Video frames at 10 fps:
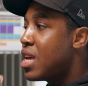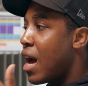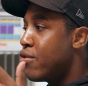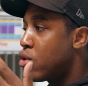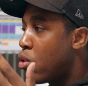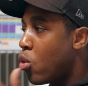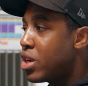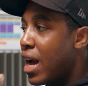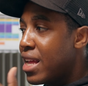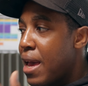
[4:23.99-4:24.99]
I
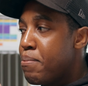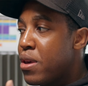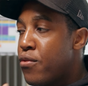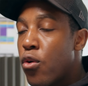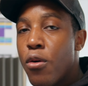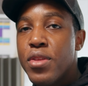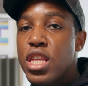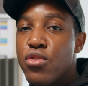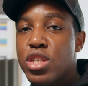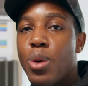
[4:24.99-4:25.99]
record at MP4.
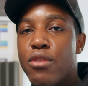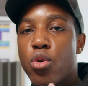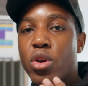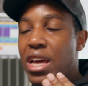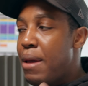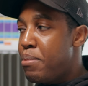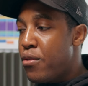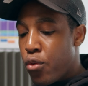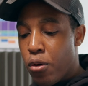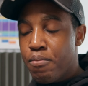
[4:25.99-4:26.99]
The reason why I record at
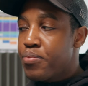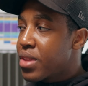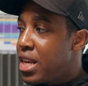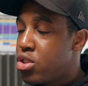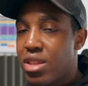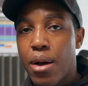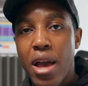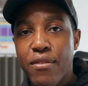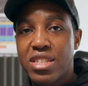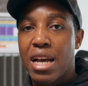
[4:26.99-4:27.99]
MP4 is so that
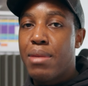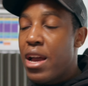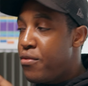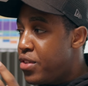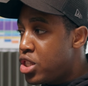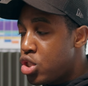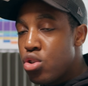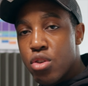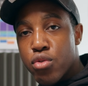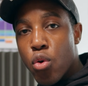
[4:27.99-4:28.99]
every time I finish
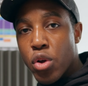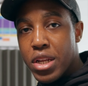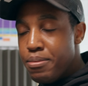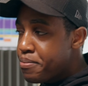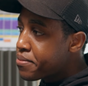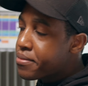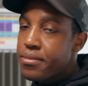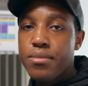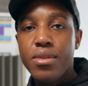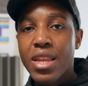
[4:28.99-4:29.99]
doing the recording,
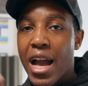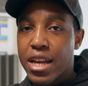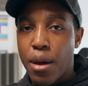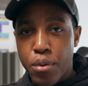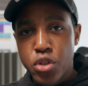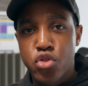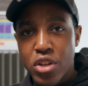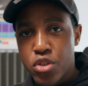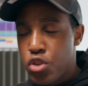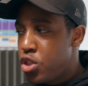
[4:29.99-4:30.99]
I can upload
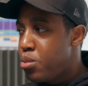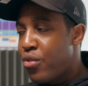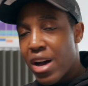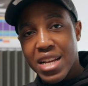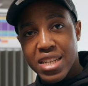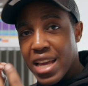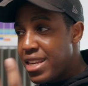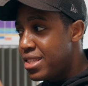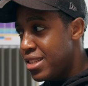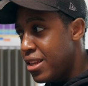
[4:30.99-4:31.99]
straight to YouTube without actually
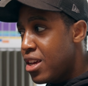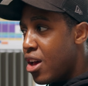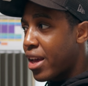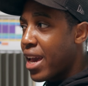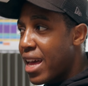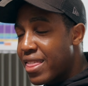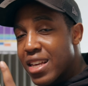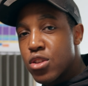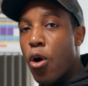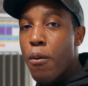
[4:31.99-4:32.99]
editing, okay? And
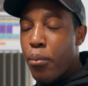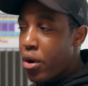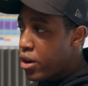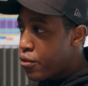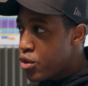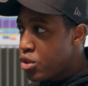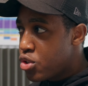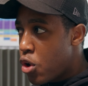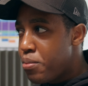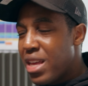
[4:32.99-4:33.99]
that's the whole point of using
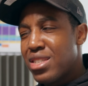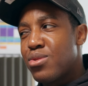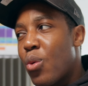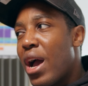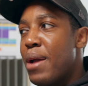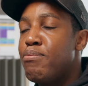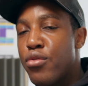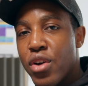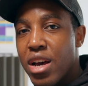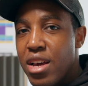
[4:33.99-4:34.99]
that's why I
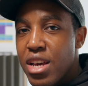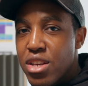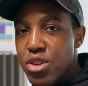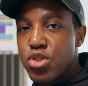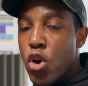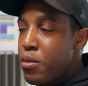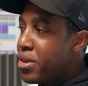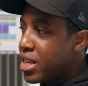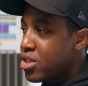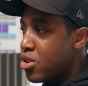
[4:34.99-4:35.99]
prefer using
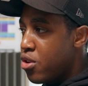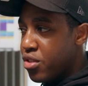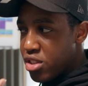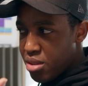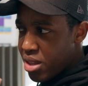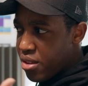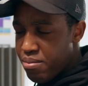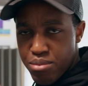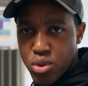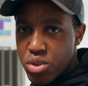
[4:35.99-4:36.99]
OBS over some other
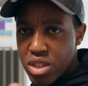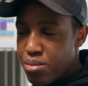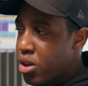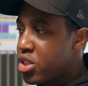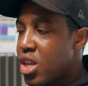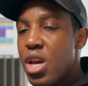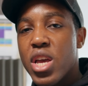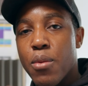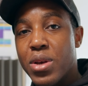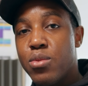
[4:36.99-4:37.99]
sources, because
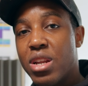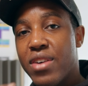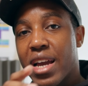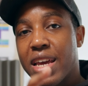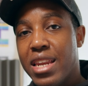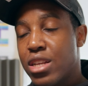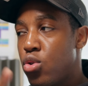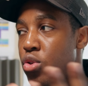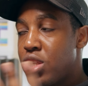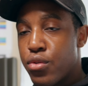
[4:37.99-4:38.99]
whenever I connect
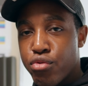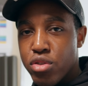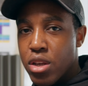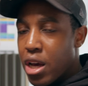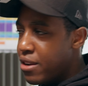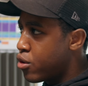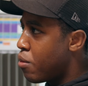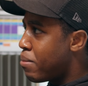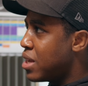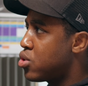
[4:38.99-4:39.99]
all these three kind of
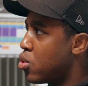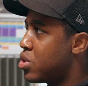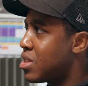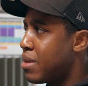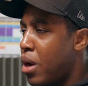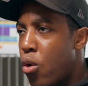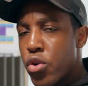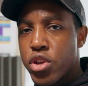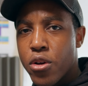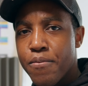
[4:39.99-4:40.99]
combined sources, like my
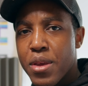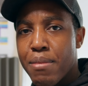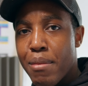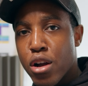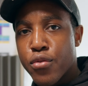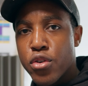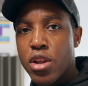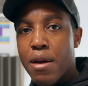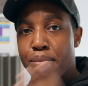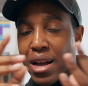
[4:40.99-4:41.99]
audio, my microphone,
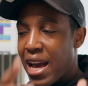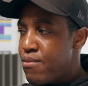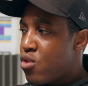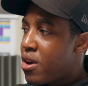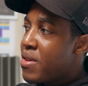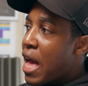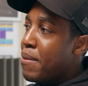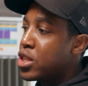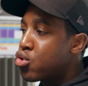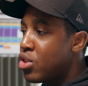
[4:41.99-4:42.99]
my camera, and
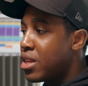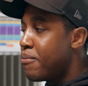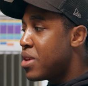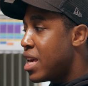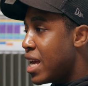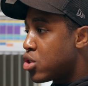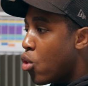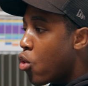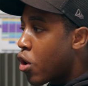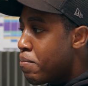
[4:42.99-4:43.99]
my screen, it's
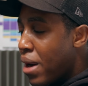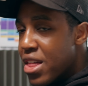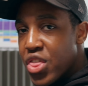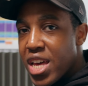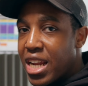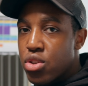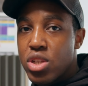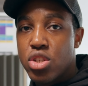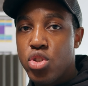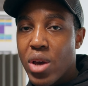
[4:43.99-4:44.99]
all combined there, and I don't
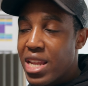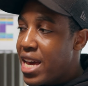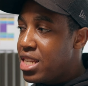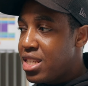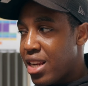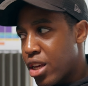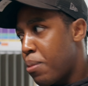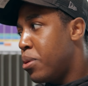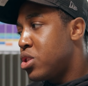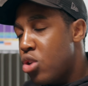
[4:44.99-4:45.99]
need to do any editing,
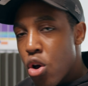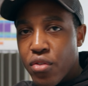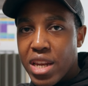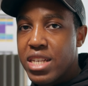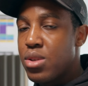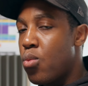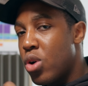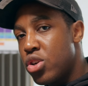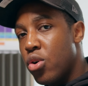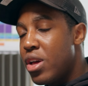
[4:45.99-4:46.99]
like putting overlays and
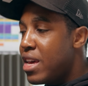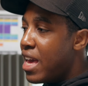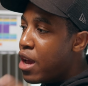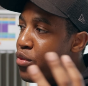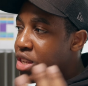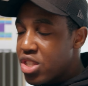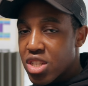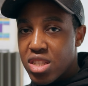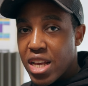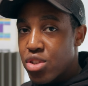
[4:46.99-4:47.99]
whatnot. Everything is
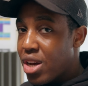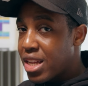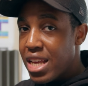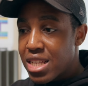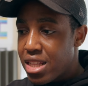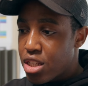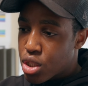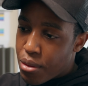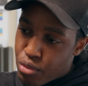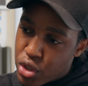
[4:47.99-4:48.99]
just there, so I can easily
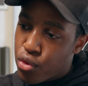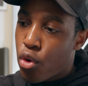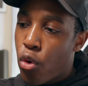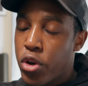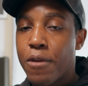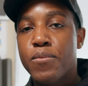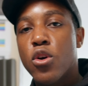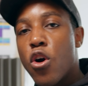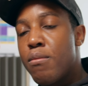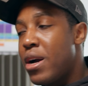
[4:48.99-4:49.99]
just press record
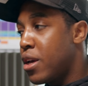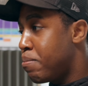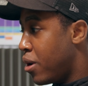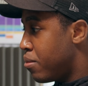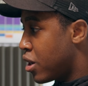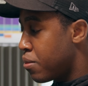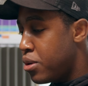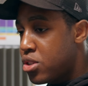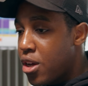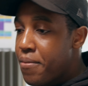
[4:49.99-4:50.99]
on my
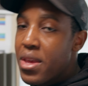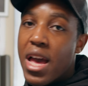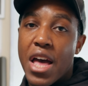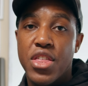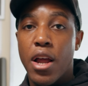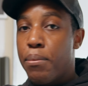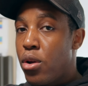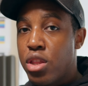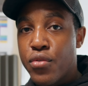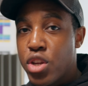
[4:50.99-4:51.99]
computer and then
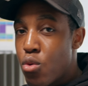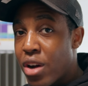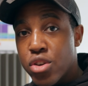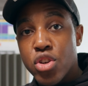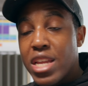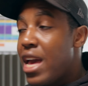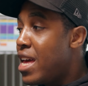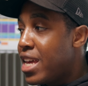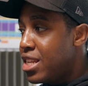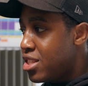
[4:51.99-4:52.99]
upload the video without
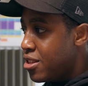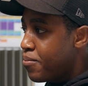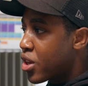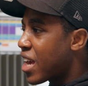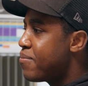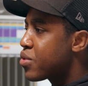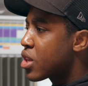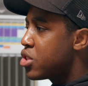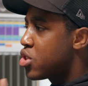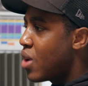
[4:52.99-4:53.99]
any editing, okay?
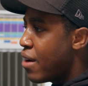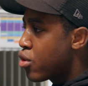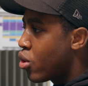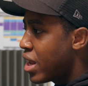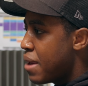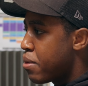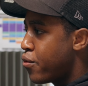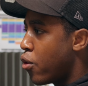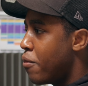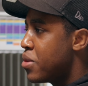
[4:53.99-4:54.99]
So I record at
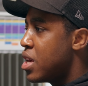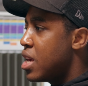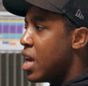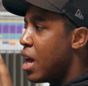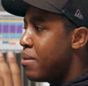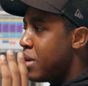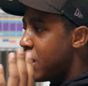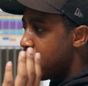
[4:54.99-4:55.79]
MP4.